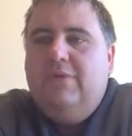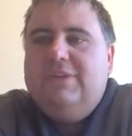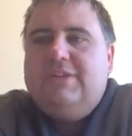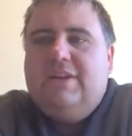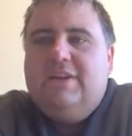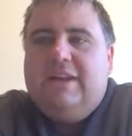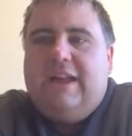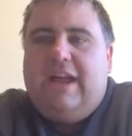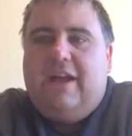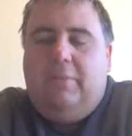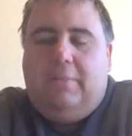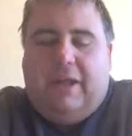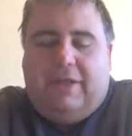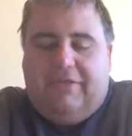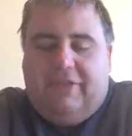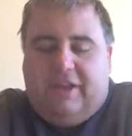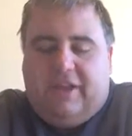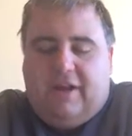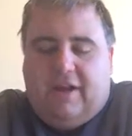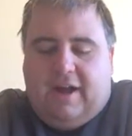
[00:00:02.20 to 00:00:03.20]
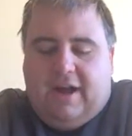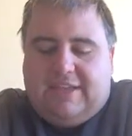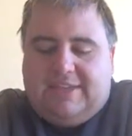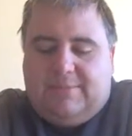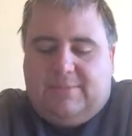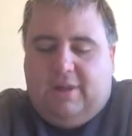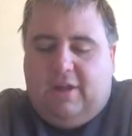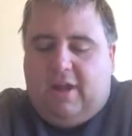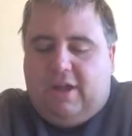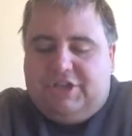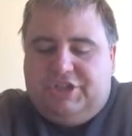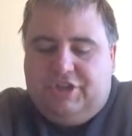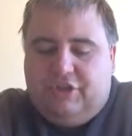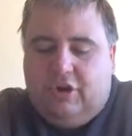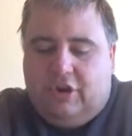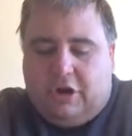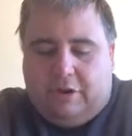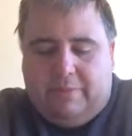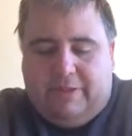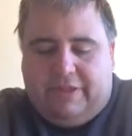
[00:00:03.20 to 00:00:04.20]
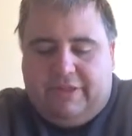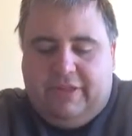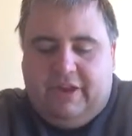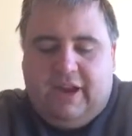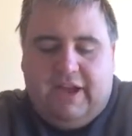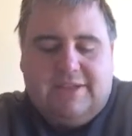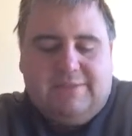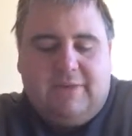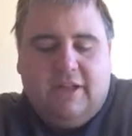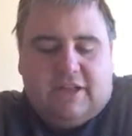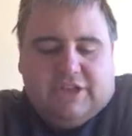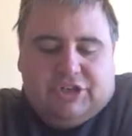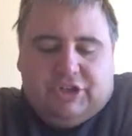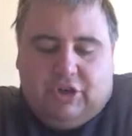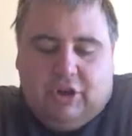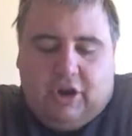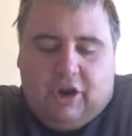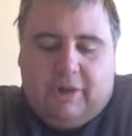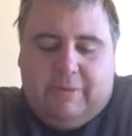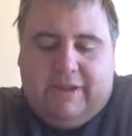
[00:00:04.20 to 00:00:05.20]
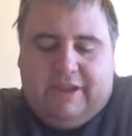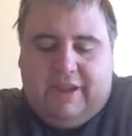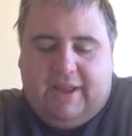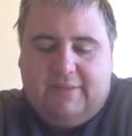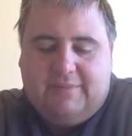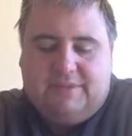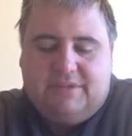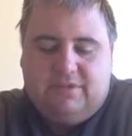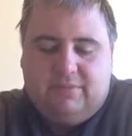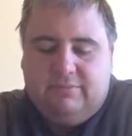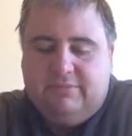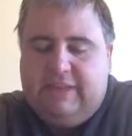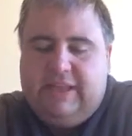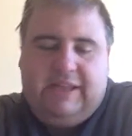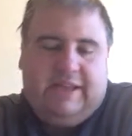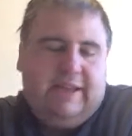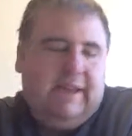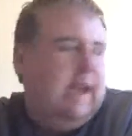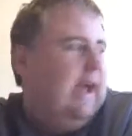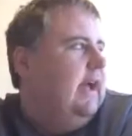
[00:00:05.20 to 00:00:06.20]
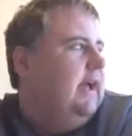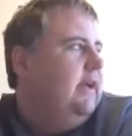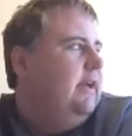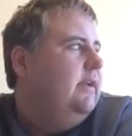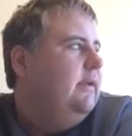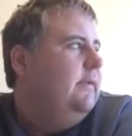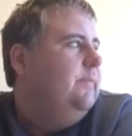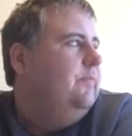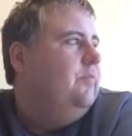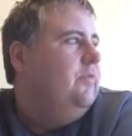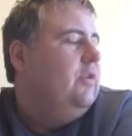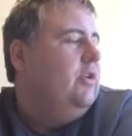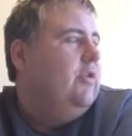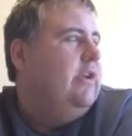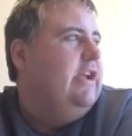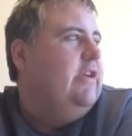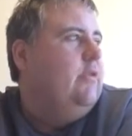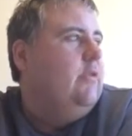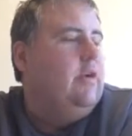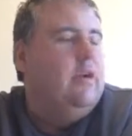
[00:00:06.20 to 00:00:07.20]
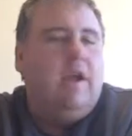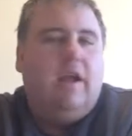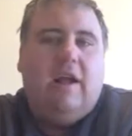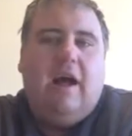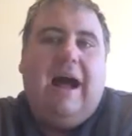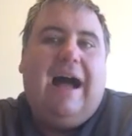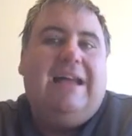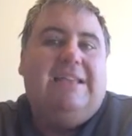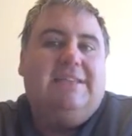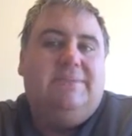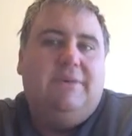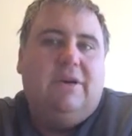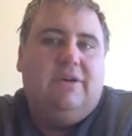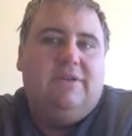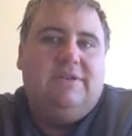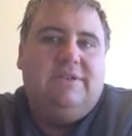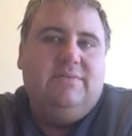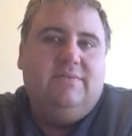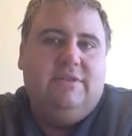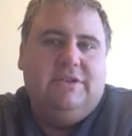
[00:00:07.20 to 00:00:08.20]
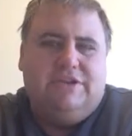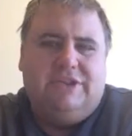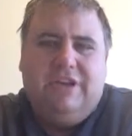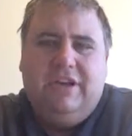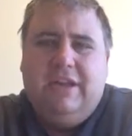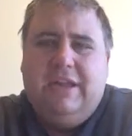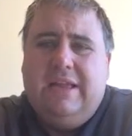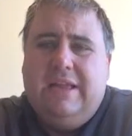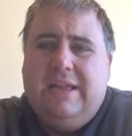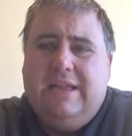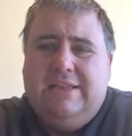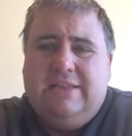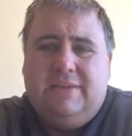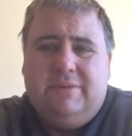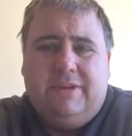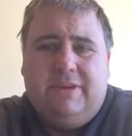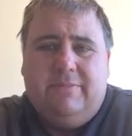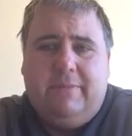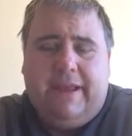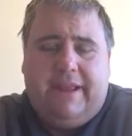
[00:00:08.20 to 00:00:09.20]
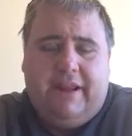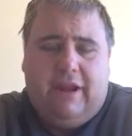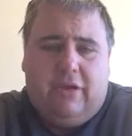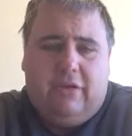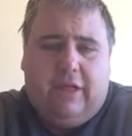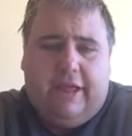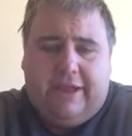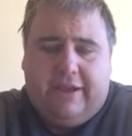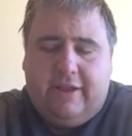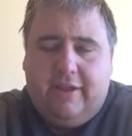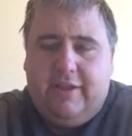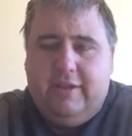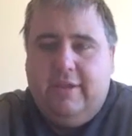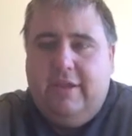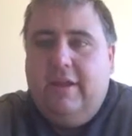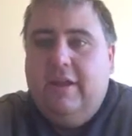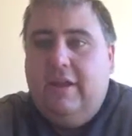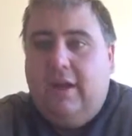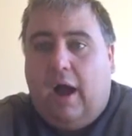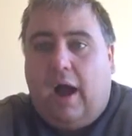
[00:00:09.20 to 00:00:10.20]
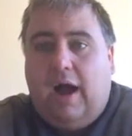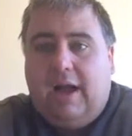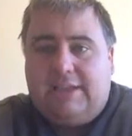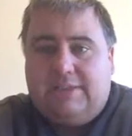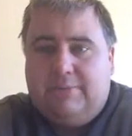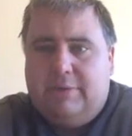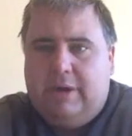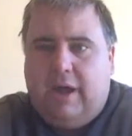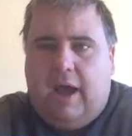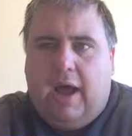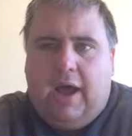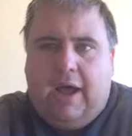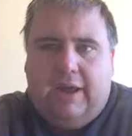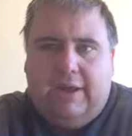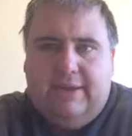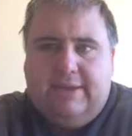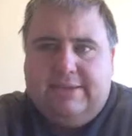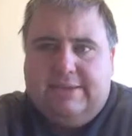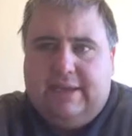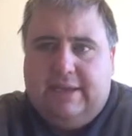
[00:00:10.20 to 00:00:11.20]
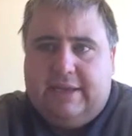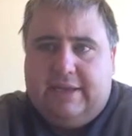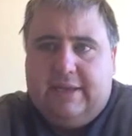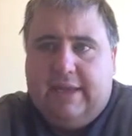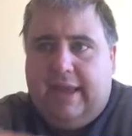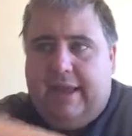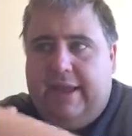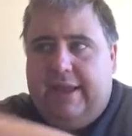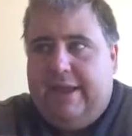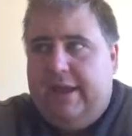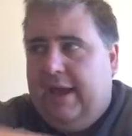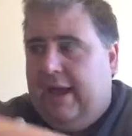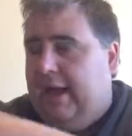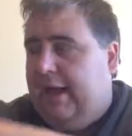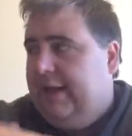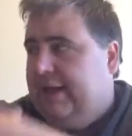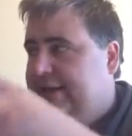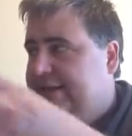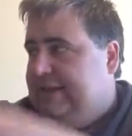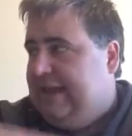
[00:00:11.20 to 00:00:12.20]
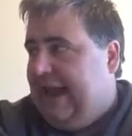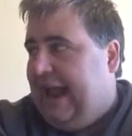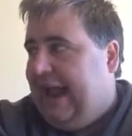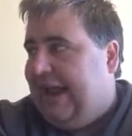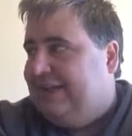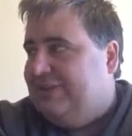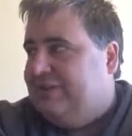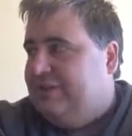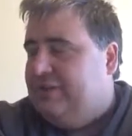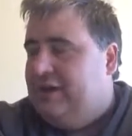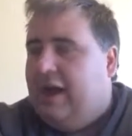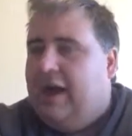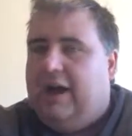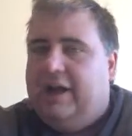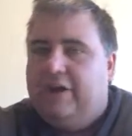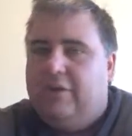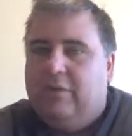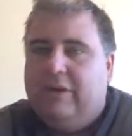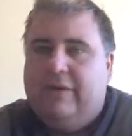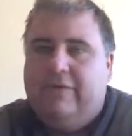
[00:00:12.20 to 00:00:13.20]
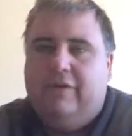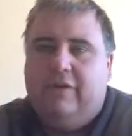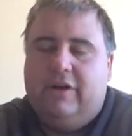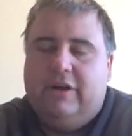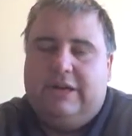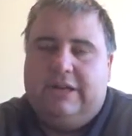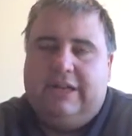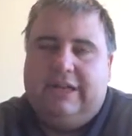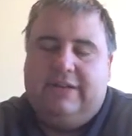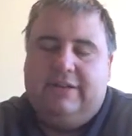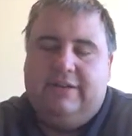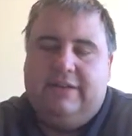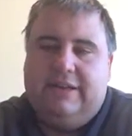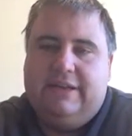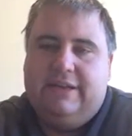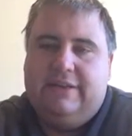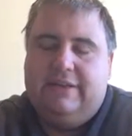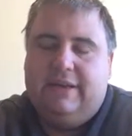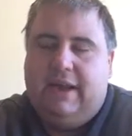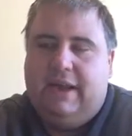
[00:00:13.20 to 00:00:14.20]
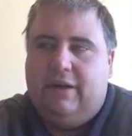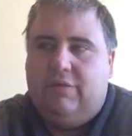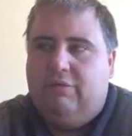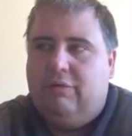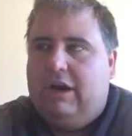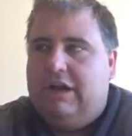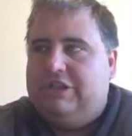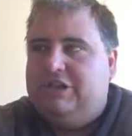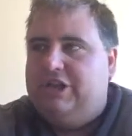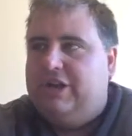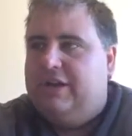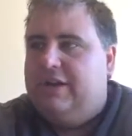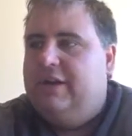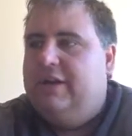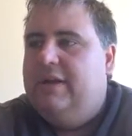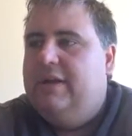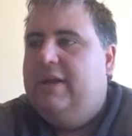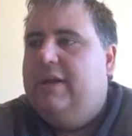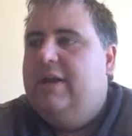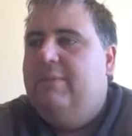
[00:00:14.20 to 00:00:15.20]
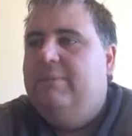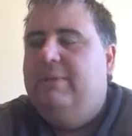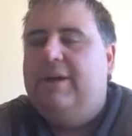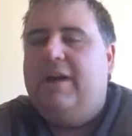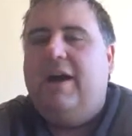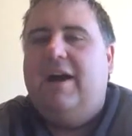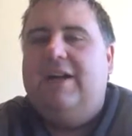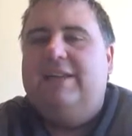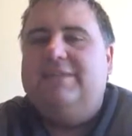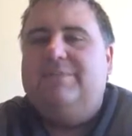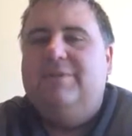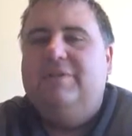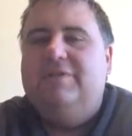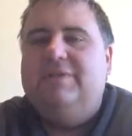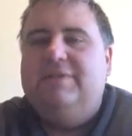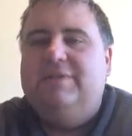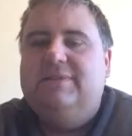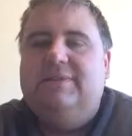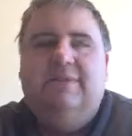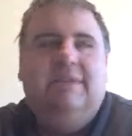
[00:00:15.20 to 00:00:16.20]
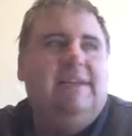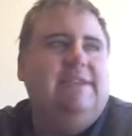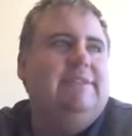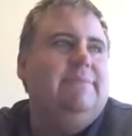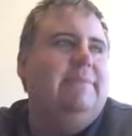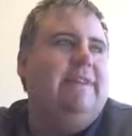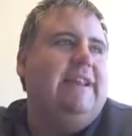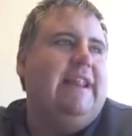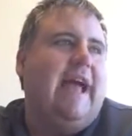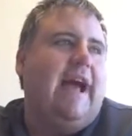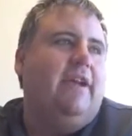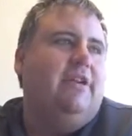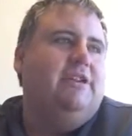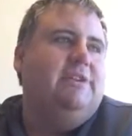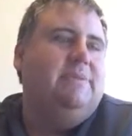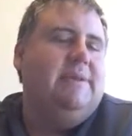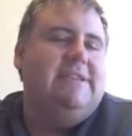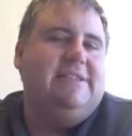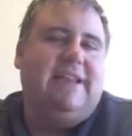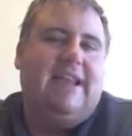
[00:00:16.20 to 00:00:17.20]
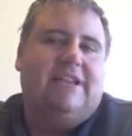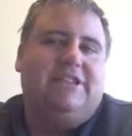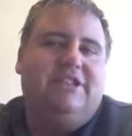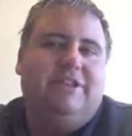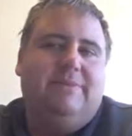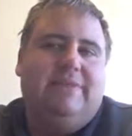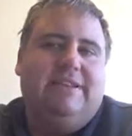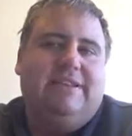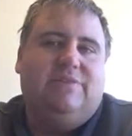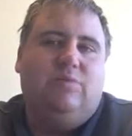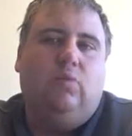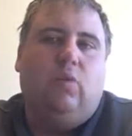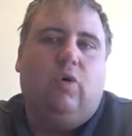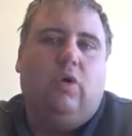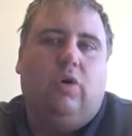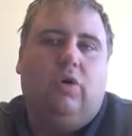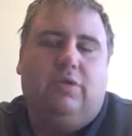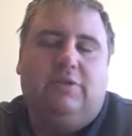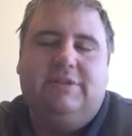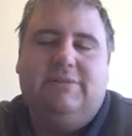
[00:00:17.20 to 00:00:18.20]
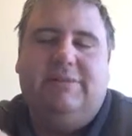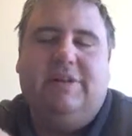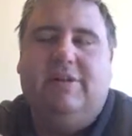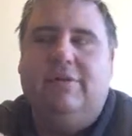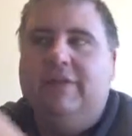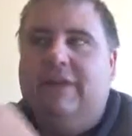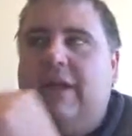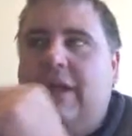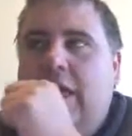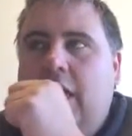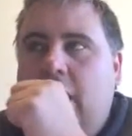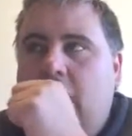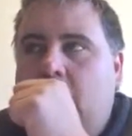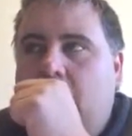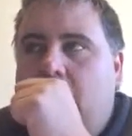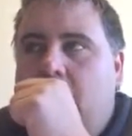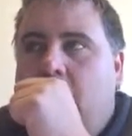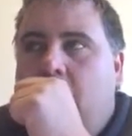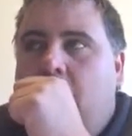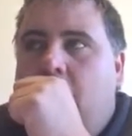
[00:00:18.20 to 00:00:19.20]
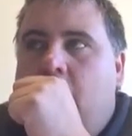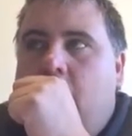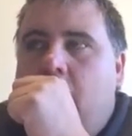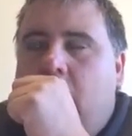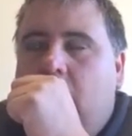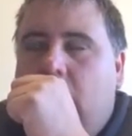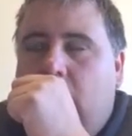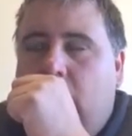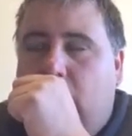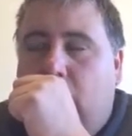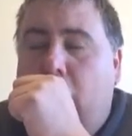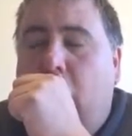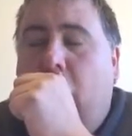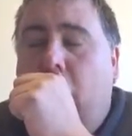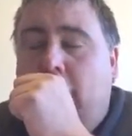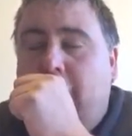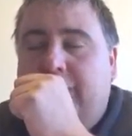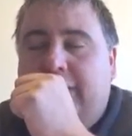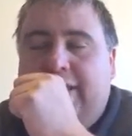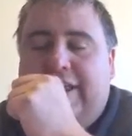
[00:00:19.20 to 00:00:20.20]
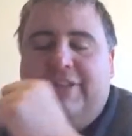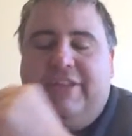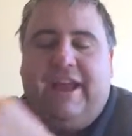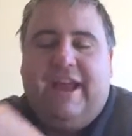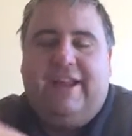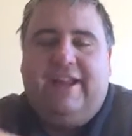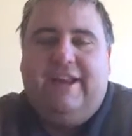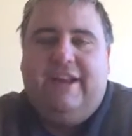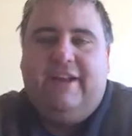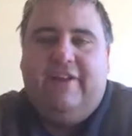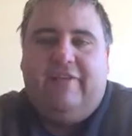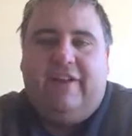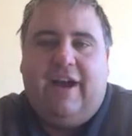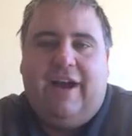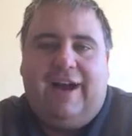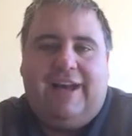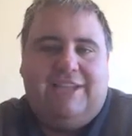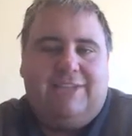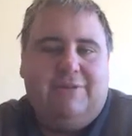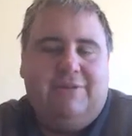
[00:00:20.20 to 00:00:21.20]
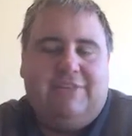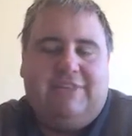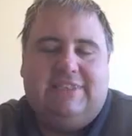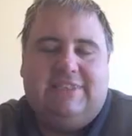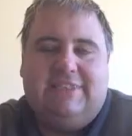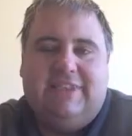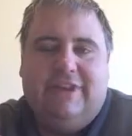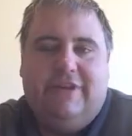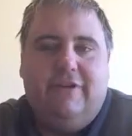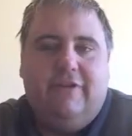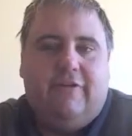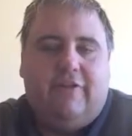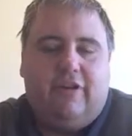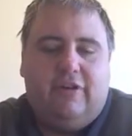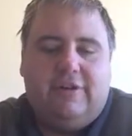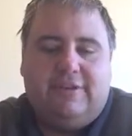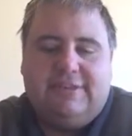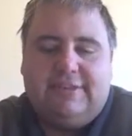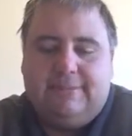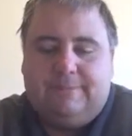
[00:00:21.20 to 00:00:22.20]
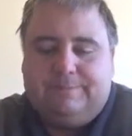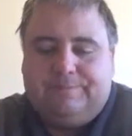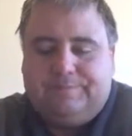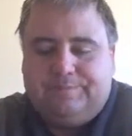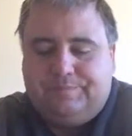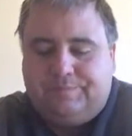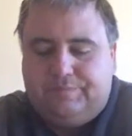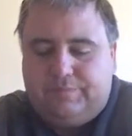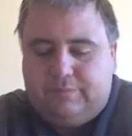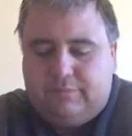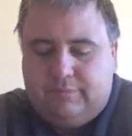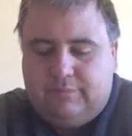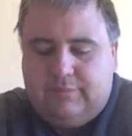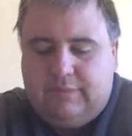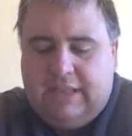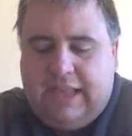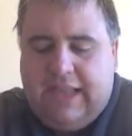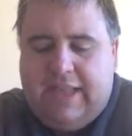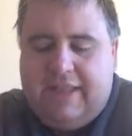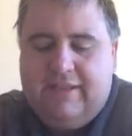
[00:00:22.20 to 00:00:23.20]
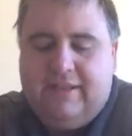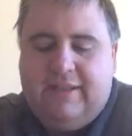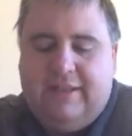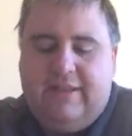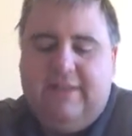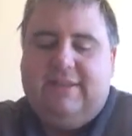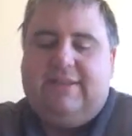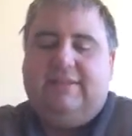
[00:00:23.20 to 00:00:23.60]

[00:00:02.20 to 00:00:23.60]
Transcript: We're talking now about the cosmological argument. The cosmological argument comes from the Greek word cosmos, which some of you may know, like cosmonaut is like is an astronaut or whatever in Russia. But cosmos doesn't mean outer space. It actually means world. Some people get the idea of cosmos as the universe. And